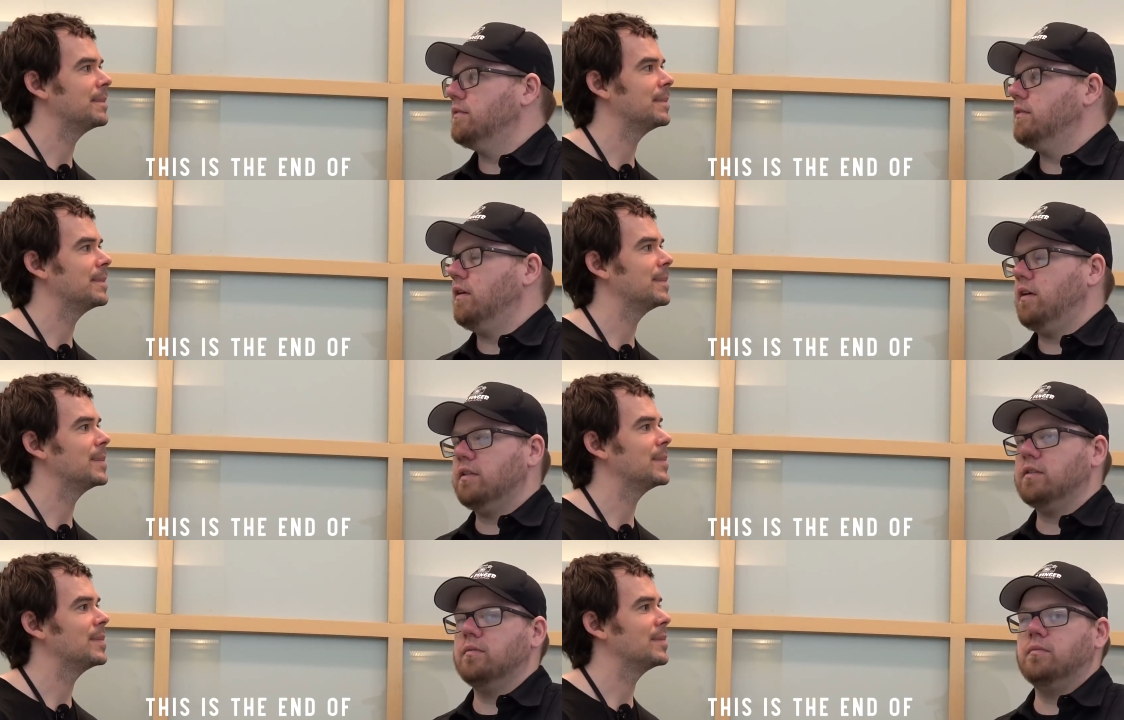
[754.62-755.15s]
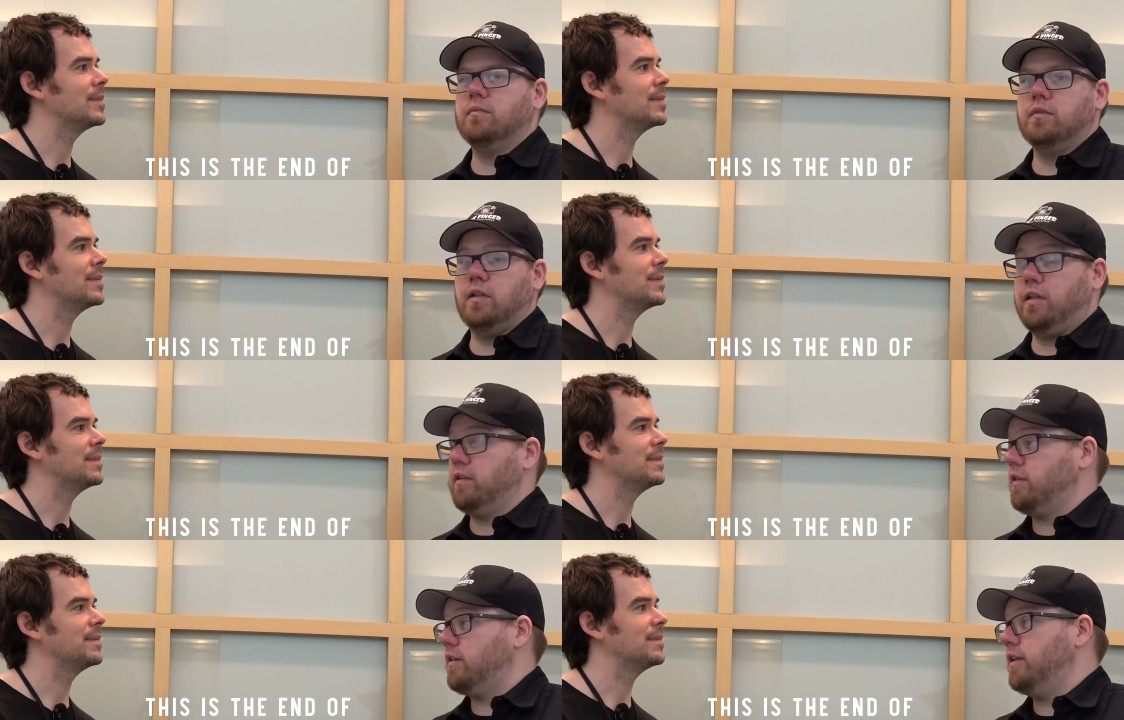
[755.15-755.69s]
Speaker 1: Awesome,
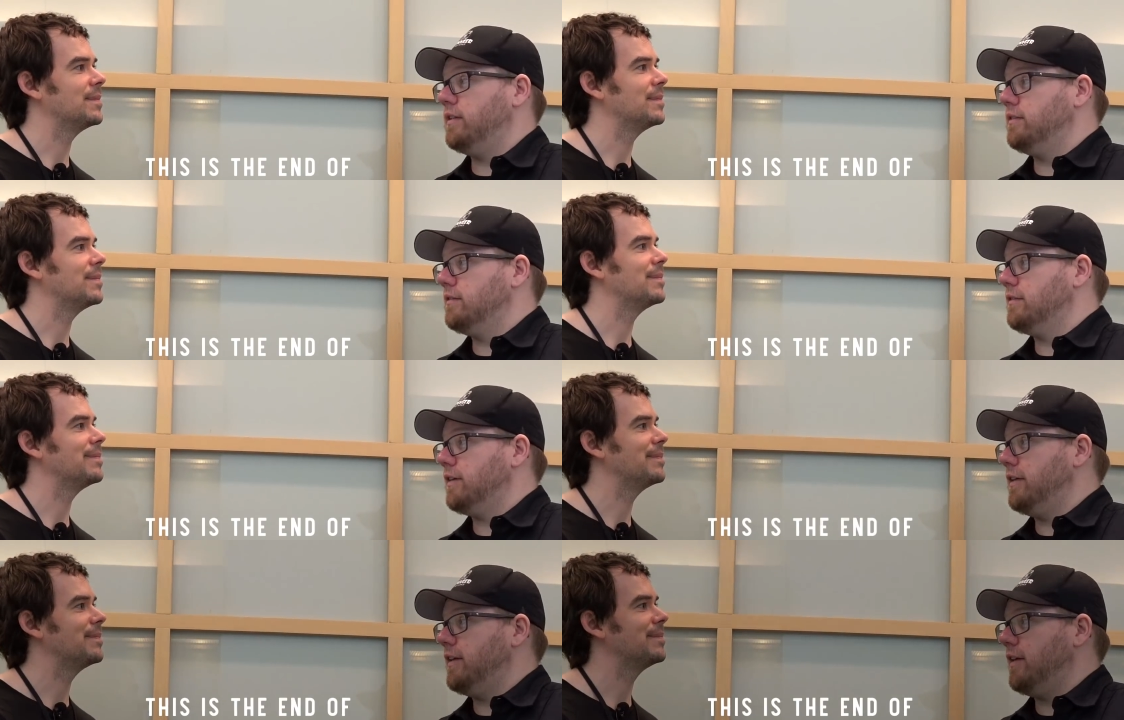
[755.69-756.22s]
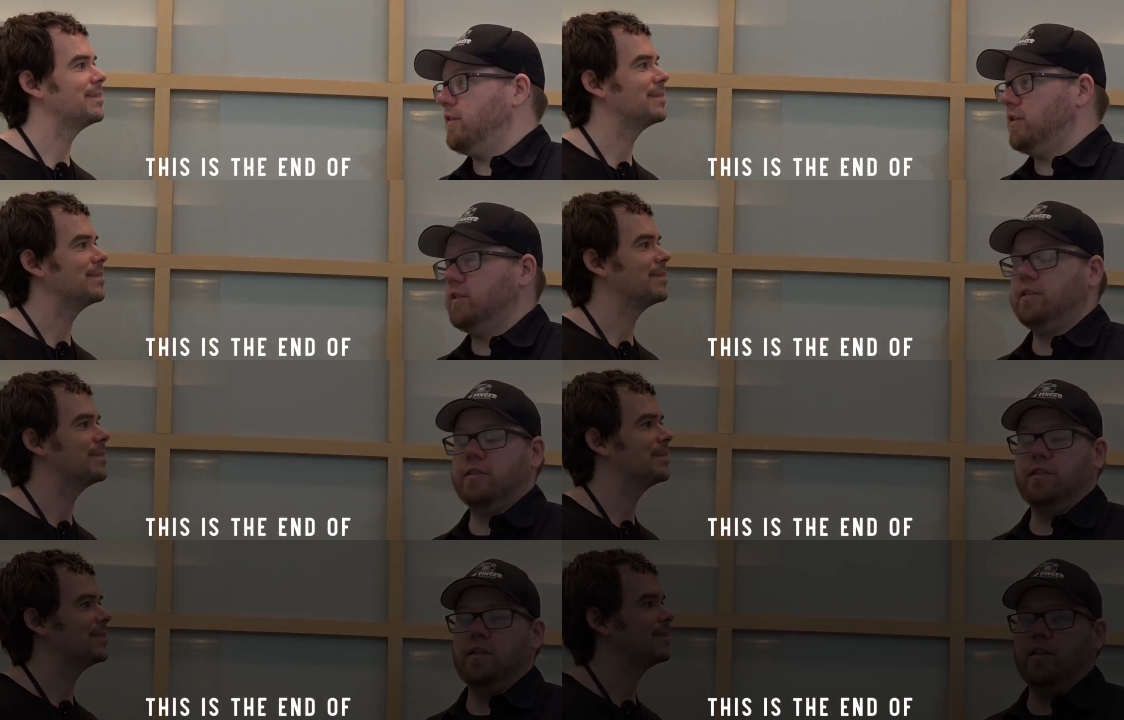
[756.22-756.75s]
well, that's great
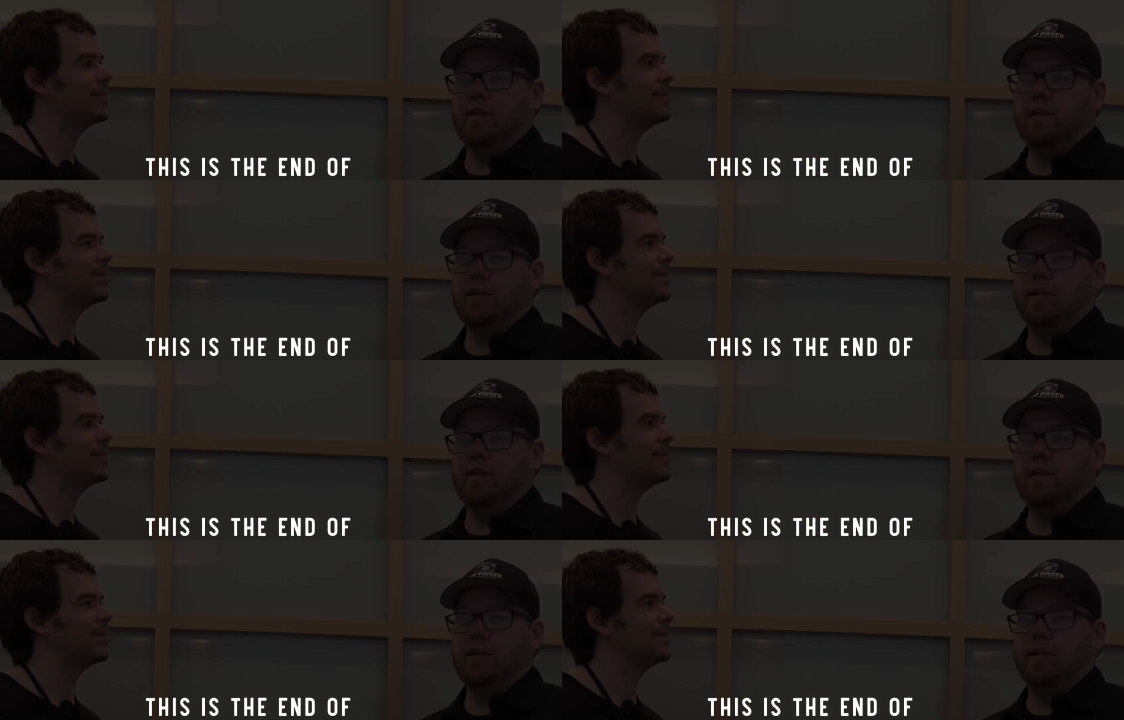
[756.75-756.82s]
knowledge.